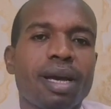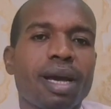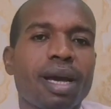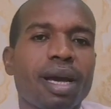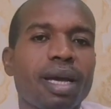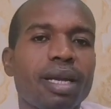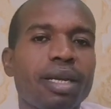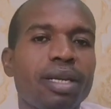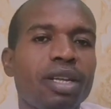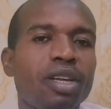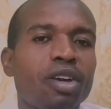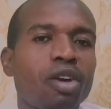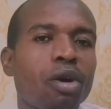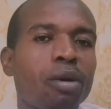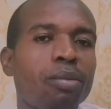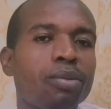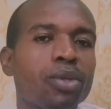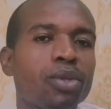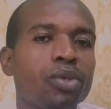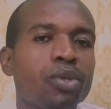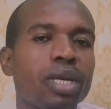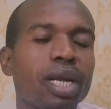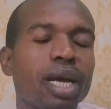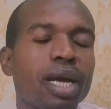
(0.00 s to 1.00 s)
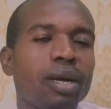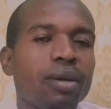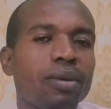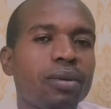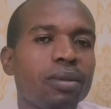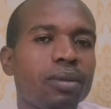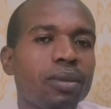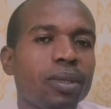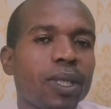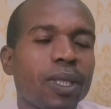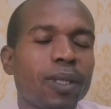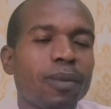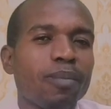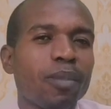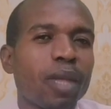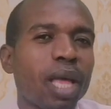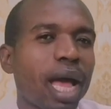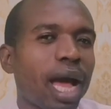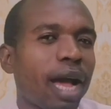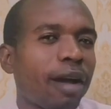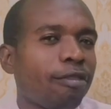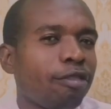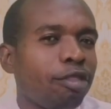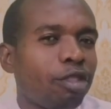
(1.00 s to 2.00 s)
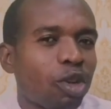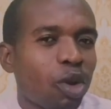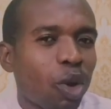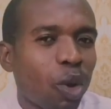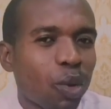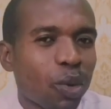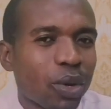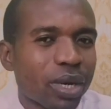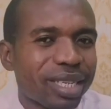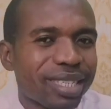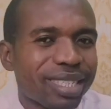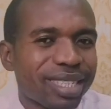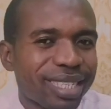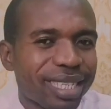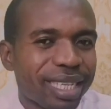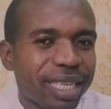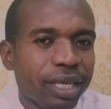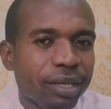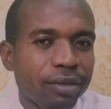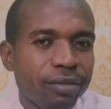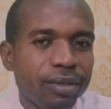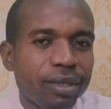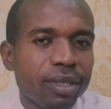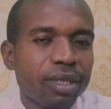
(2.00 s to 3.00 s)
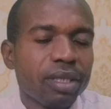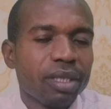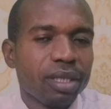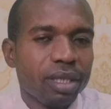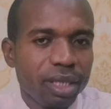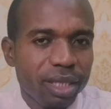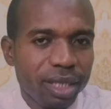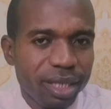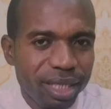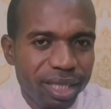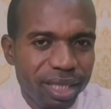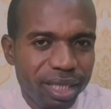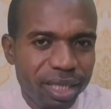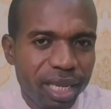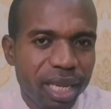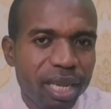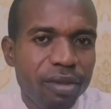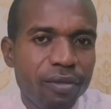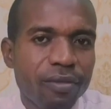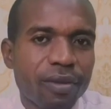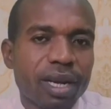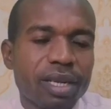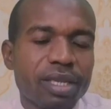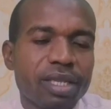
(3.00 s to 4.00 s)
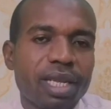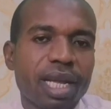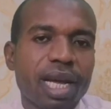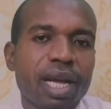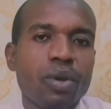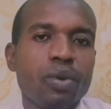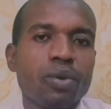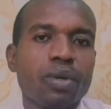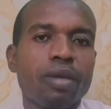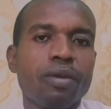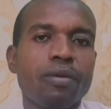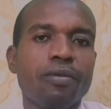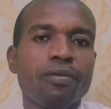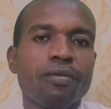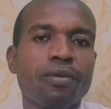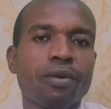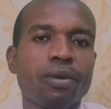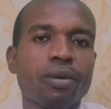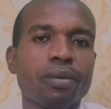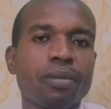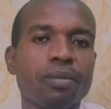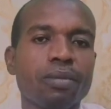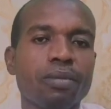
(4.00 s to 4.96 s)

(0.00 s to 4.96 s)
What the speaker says: And up to now, they have not received deliverance they are looking for.